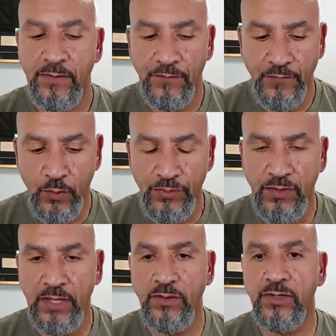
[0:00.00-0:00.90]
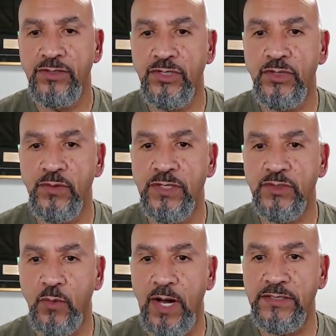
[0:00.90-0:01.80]
The fourth thing you can do
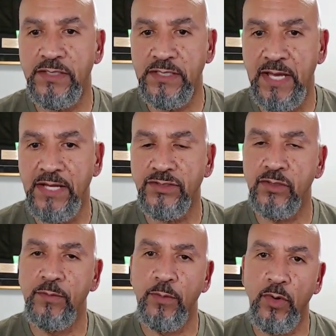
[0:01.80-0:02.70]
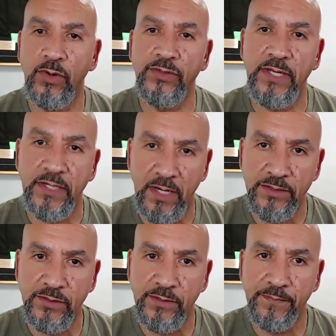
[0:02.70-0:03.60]
is watch the National Memorial Day
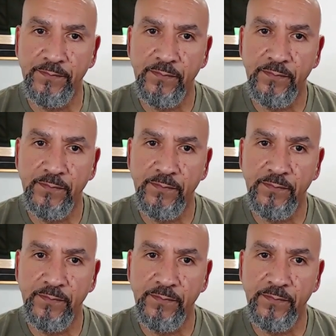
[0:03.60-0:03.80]
concert.